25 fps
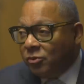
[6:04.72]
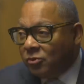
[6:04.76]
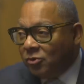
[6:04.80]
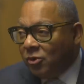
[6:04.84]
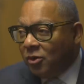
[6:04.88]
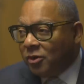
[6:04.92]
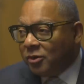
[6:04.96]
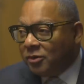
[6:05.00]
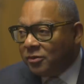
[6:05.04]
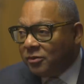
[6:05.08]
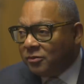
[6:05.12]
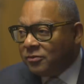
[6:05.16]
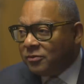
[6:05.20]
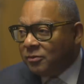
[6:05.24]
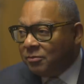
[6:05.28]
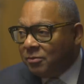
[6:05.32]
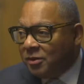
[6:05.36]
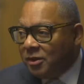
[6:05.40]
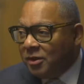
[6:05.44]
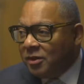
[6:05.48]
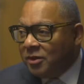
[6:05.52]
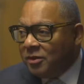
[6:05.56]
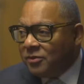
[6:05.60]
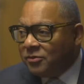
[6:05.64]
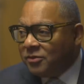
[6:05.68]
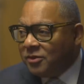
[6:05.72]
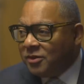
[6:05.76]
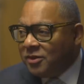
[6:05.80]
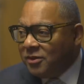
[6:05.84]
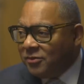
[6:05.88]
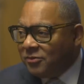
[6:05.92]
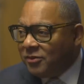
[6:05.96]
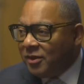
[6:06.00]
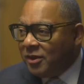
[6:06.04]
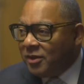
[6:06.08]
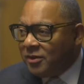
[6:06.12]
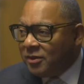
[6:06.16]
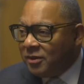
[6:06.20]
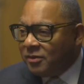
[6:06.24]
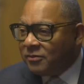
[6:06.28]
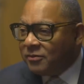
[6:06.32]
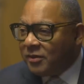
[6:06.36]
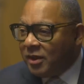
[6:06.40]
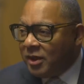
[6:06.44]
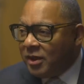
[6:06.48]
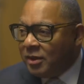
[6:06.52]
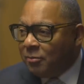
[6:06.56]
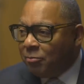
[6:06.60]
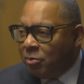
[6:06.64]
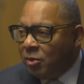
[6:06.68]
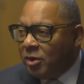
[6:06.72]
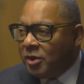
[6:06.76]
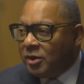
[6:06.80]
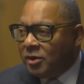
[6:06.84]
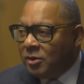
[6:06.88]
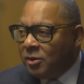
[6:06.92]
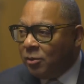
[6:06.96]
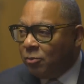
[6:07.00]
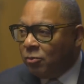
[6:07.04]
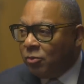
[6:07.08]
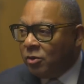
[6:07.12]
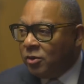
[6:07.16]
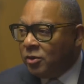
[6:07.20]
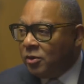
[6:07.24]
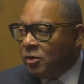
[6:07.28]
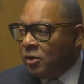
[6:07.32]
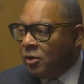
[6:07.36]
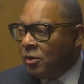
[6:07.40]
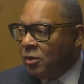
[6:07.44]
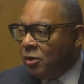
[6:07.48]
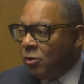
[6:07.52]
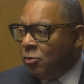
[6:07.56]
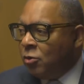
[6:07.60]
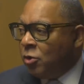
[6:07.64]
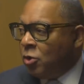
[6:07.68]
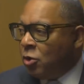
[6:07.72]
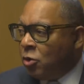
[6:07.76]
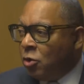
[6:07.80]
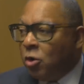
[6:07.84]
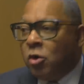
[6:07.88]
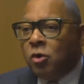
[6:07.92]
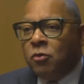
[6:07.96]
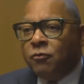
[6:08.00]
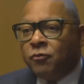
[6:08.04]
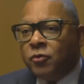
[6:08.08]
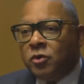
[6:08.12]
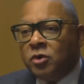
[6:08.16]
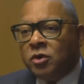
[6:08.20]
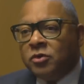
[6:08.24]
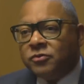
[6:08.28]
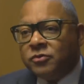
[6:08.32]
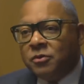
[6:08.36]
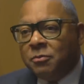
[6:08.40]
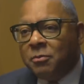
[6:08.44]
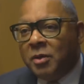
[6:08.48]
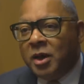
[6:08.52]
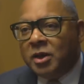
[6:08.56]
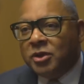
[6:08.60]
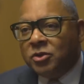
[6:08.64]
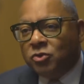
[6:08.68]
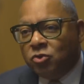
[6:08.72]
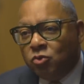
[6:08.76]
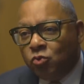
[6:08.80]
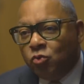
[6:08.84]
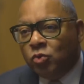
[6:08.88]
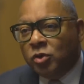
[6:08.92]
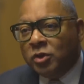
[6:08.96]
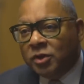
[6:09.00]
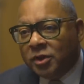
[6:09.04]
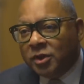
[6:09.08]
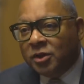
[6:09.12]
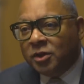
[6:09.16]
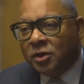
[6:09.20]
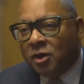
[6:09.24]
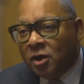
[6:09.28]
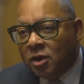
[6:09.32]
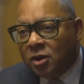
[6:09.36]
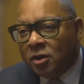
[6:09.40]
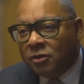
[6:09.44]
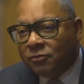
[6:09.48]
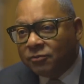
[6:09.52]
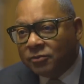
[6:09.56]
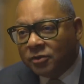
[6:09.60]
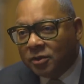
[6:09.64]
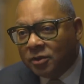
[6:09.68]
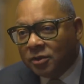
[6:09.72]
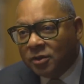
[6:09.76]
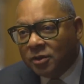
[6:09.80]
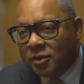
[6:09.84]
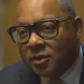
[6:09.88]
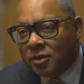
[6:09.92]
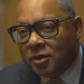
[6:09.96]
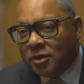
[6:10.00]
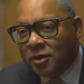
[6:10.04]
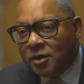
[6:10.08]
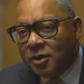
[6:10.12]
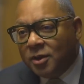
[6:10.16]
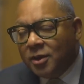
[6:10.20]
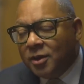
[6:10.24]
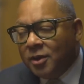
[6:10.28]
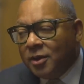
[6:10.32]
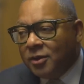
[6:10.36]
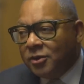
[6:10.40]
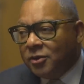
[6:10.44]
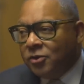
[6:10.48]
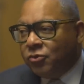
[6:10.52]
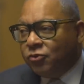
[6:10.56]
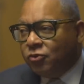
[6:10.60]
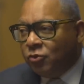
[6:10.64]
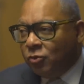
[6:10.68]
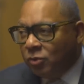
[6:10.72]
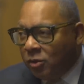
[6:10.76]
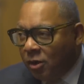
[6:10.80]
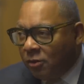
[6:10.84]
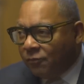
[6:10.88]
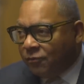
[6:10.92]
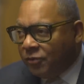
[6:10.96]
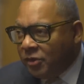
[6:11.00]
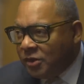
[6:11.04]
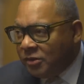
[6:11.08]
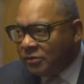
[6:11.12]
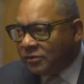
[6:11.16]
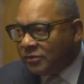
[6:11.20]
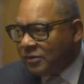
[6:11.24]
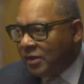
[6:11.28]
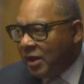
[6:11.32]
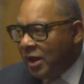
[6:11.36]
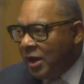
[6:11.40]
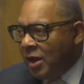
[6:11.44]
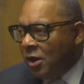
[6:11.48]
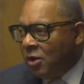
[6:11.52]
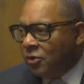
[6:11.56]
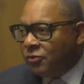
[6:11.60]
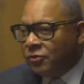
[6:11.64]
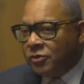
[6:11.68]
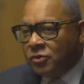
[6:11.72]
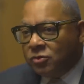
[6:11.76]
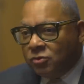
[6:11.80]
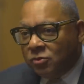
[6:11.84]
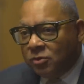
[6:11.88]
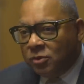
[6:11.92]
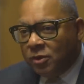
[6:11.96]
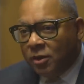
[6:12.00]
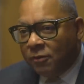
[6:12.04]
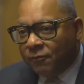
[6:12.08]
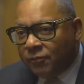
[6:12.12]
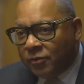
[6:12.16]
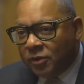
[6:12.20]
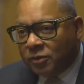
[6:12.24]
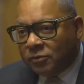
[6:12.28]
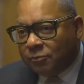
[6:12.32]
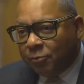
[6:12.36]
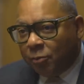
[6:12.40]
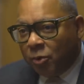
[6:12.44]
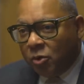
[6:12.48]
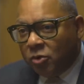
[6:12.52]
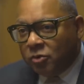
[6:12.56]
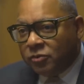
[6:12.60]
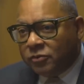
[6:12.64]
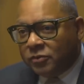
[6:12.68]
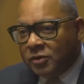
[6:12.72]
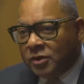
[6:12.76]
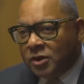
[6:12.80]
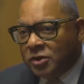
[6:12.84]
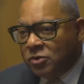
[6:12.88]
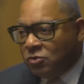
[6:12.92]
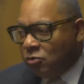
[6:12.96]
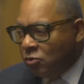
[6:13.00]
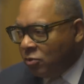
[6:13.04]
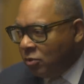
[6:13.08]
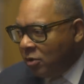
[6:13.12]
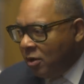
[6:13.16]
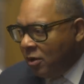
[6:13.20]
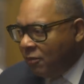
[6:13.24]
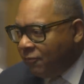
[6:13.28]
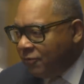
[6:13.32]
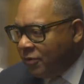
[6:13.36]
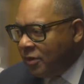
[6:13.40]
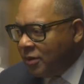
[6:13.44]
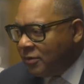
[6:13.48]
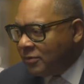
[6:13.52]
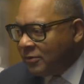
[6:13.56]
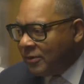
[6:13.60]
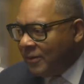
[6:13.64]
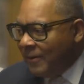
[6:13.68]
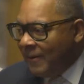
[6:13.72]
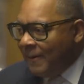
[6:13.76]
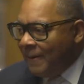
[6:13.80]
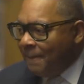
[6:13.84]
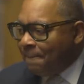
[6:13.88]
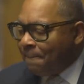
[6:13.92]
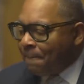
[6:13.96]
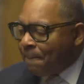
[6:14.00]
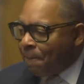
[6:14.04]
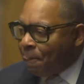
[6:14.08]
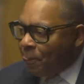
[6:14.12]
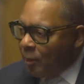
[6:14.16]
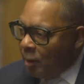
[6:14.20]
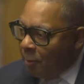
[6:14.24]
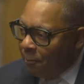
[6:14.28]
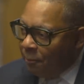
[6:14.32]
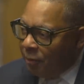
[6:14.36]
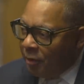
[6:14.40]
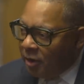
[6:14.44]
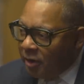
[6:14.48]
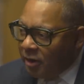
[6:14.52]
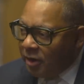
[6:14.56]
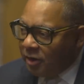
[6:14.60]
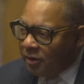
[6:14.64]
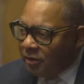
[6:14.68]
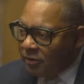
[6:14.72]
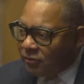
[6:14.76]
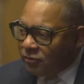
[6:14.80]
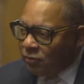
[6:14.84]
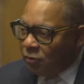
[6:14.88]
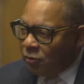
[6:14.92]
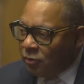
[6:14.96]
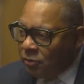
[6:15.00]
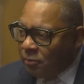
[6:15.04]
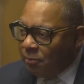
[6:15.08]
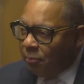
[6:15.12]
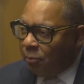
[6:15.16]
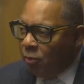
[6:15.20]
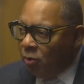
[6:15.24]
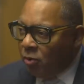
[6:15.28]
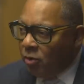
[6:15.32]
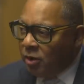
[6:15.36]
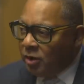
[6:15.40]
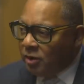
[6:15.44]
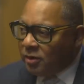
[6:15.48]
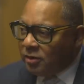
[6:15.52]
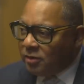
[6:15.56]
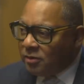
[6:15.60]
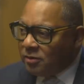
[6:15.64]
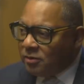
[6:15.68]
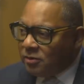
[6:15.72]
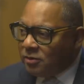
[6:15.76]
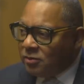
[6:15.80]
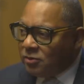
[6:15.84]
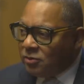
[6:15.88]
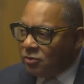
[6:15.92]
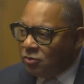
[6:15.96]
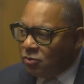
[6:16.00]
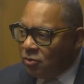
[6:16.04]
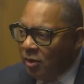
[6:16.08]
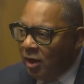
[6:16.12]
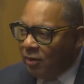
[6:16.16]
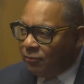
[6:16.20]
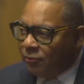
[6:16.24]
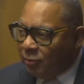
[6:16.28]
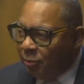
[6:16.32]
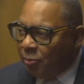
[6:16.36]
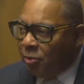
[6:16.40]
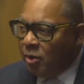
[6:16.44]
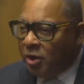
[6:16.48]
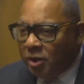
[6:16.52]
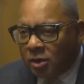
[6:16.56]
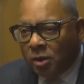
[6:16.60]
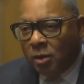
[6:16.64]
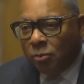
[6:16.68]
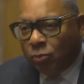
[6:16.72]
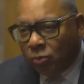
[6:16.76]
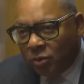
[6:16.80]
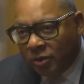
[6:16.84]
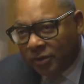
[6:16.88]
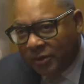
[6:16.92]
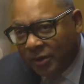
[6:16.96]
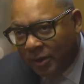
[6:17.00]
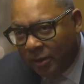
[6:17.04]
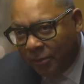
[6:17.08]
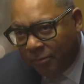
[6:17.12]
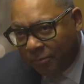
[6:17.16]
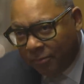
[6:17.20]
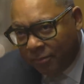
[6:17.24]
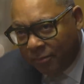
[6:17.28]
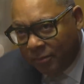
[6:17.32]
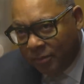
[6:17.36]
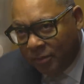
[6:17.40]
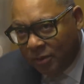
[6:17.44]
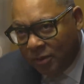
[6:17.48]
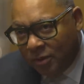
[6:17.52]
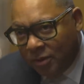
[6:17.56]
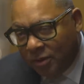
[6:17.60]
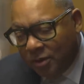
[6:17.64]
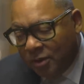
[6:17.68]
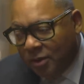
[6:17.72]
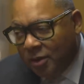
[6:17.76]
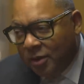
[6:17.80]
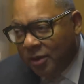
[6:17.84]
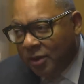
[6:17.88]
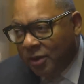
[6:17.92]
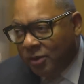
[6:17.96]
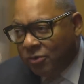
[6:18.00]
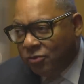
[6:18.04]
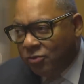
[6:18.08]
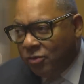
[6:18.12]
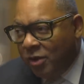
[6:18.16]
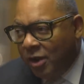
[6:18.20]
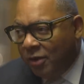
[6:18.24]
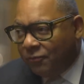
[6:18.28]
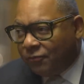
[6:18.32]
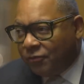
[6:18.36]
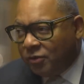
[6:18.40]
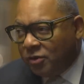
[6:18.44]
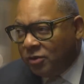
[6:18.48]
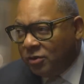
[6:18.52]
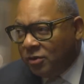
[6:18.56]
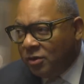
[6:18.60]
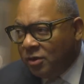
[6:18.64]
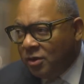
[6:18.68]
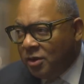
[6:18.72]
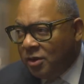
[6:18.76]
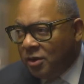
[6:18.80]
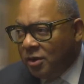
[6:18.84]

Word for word: were talking to some kids, and he said it's like breaking up with a, with a girlfriend or somebody you really loved. That you love these styles and you love this person and you love this, but at a certain point you have to break up with them, and you have to